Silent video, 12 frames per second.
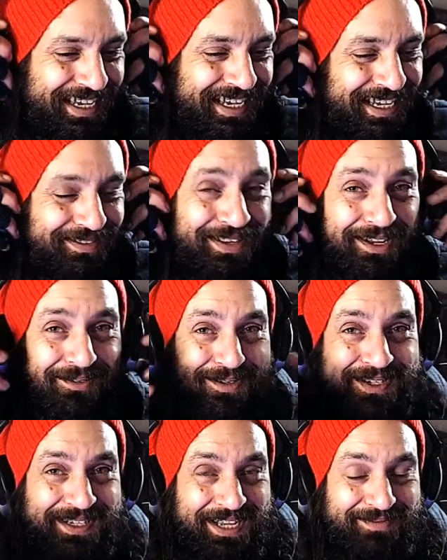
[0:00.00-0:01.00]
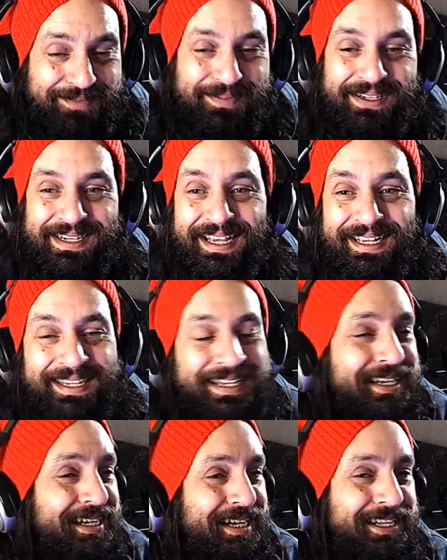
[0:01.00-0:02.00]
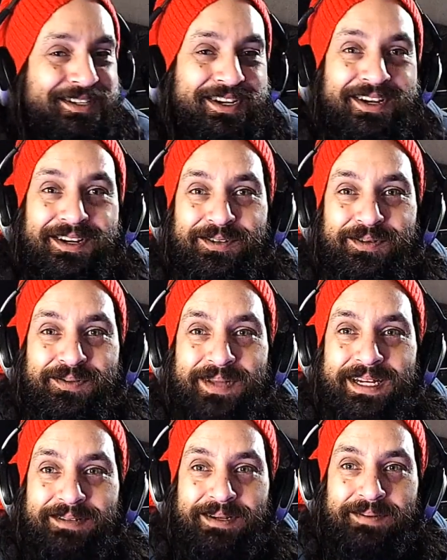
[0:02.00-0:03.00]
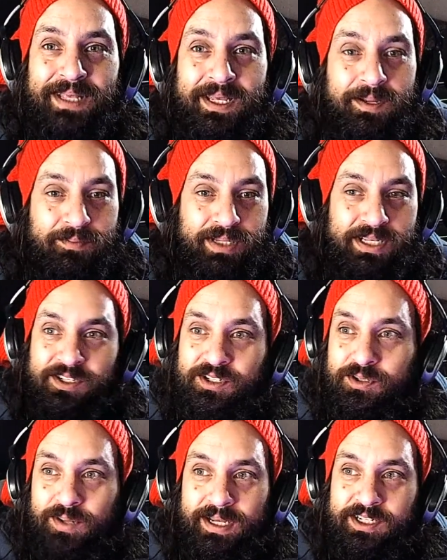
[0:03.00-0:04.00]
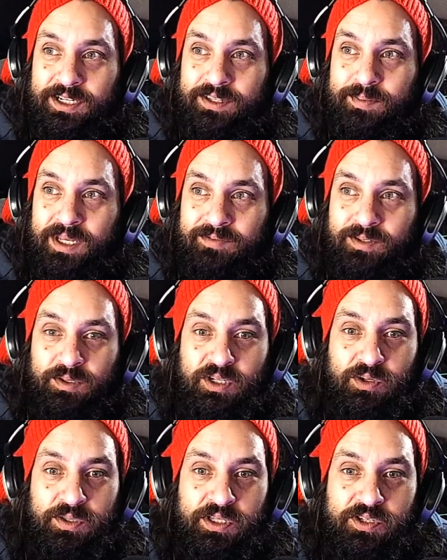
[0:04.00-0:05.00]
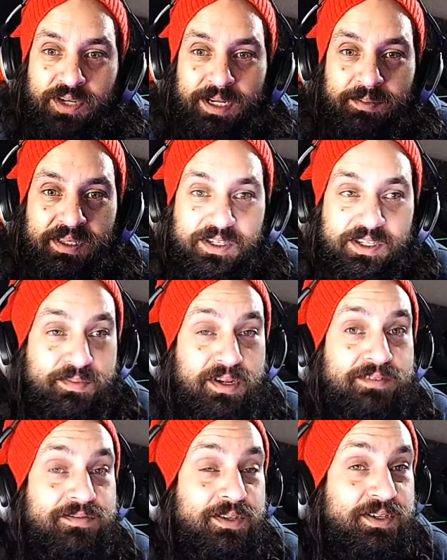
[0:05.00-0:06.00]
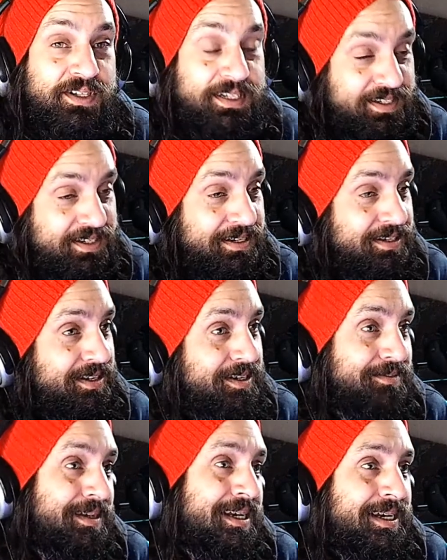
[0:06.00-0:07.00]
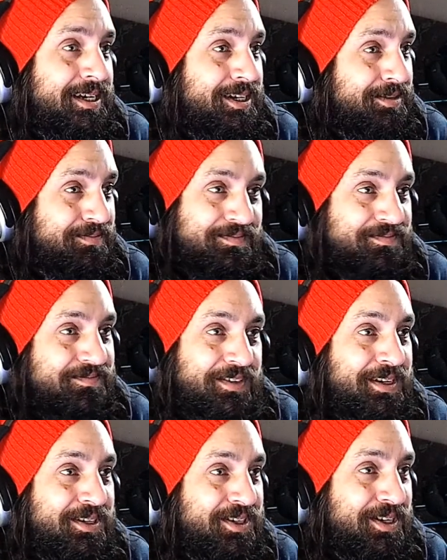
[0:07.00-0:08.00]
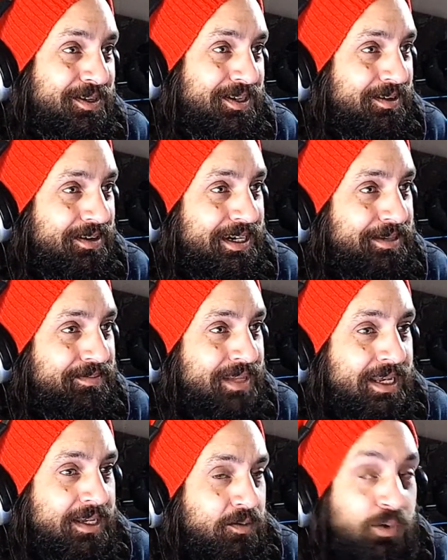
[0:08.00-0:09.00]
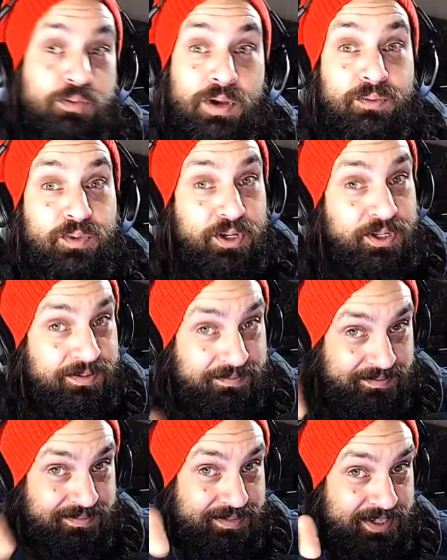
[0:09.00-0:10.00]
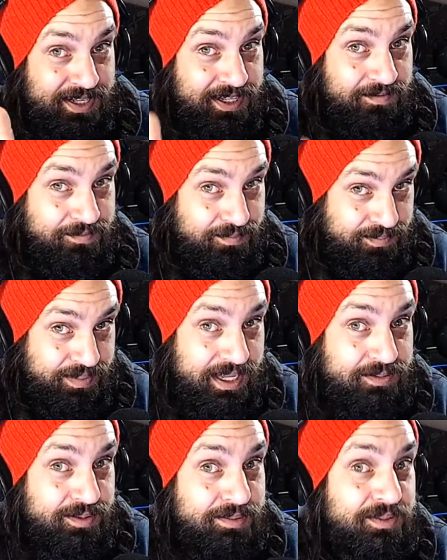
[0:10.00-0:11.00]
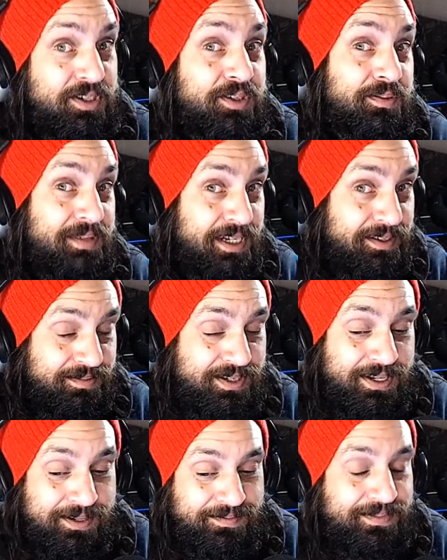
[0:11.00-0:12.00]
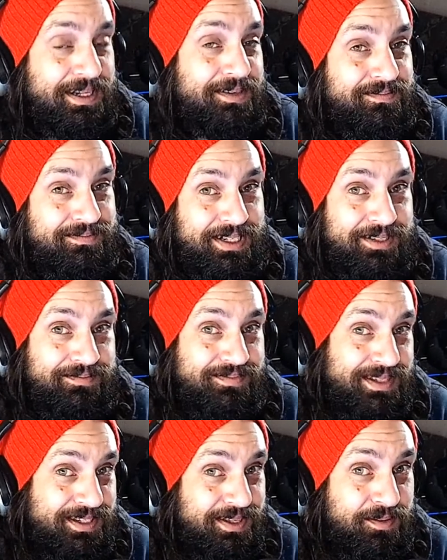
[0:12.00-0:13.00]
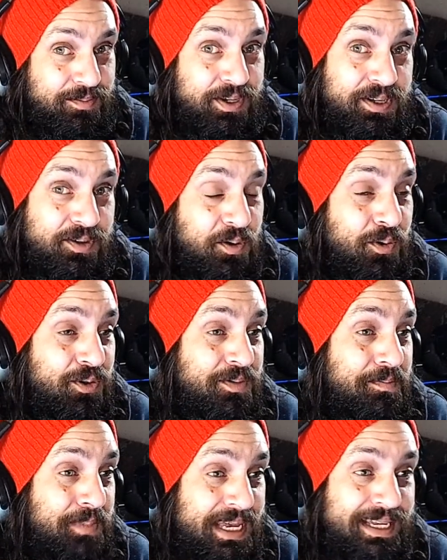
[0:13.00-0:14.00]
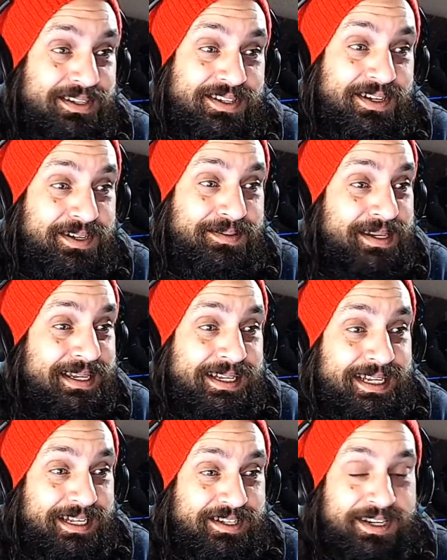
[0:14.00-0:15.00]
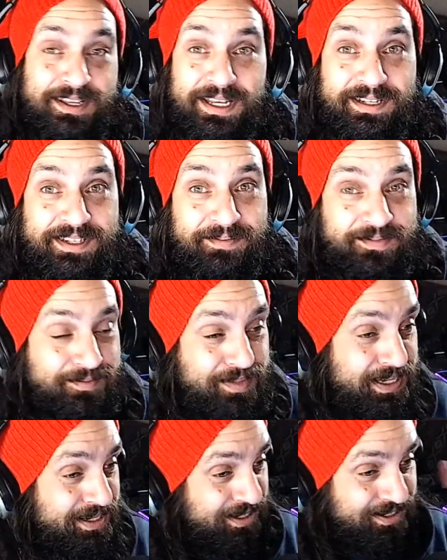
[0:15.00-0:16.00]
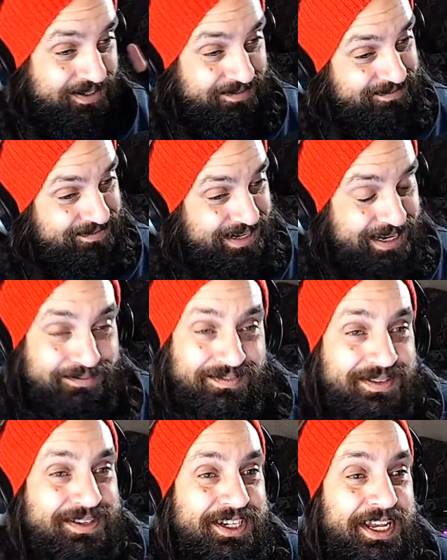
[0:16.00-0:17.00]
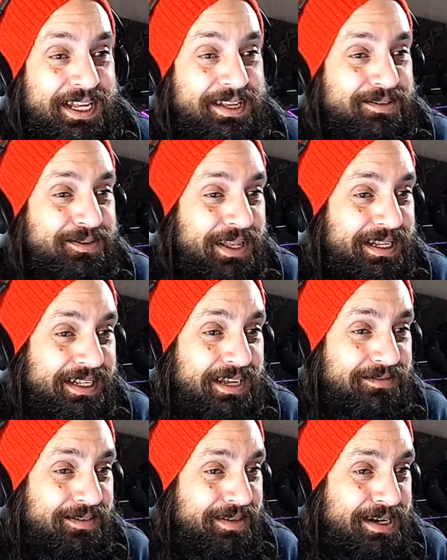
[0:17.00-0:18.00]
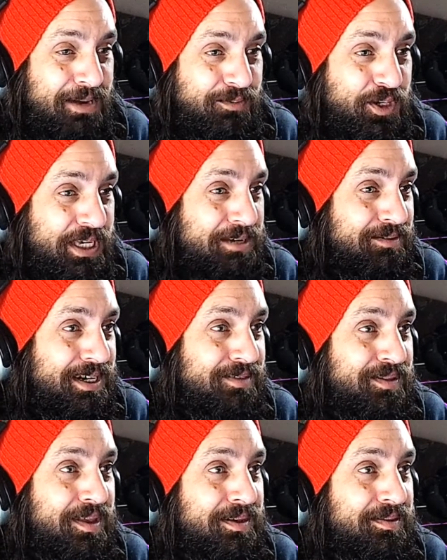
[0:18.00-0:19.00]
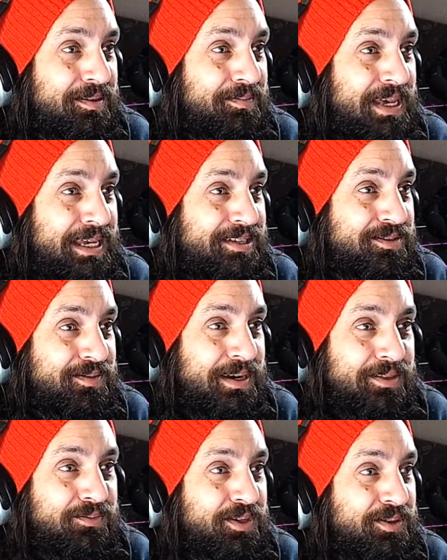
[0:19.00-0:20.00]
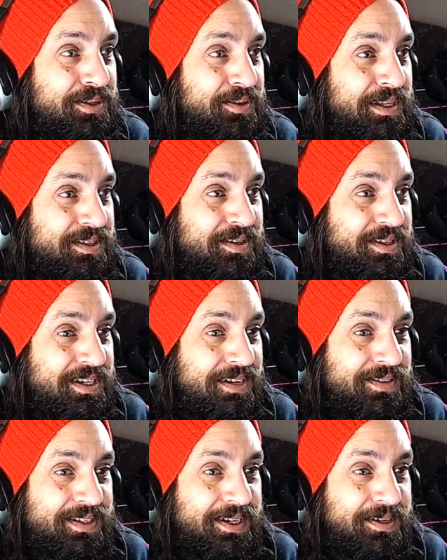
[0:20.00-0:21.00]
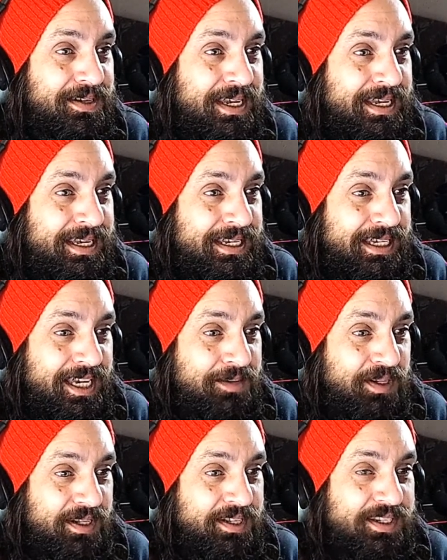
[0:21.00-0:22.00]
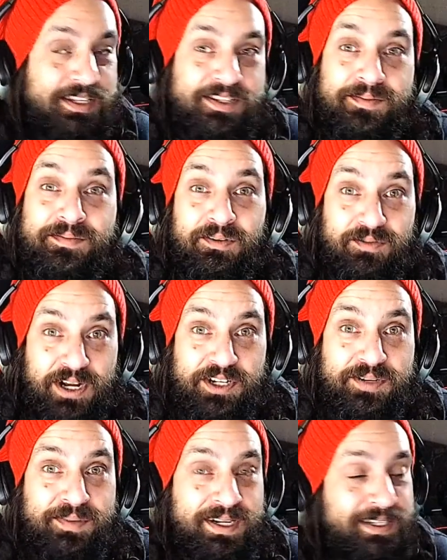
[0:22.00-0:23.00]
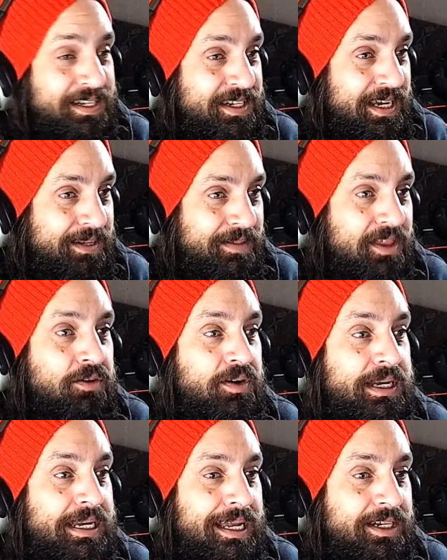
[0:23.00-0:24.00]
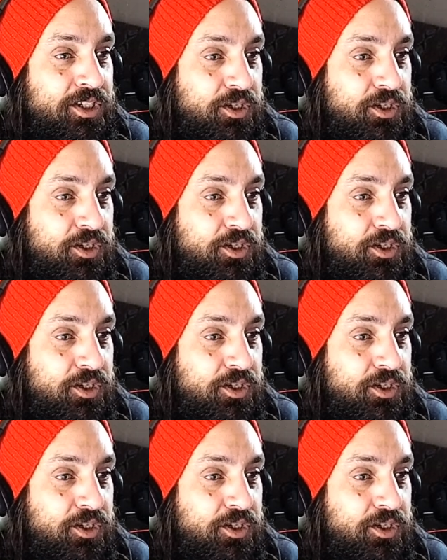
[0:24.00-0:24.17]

even though it was a cover, but yeah, it's kind of cool. Anyway, please do check them out if you enjoy this track, but this is my first listen, so I'm freaking stoked. Alrighty, With One Word said they've played with them too, you know, so, they said they're a pretty awesome band, so that's another heads up for me. Just, yep, shout out all that love of networking around with the bands around the world and all that sort of stuff, so yeah, but let's get some Russian metal into you. 3, 2,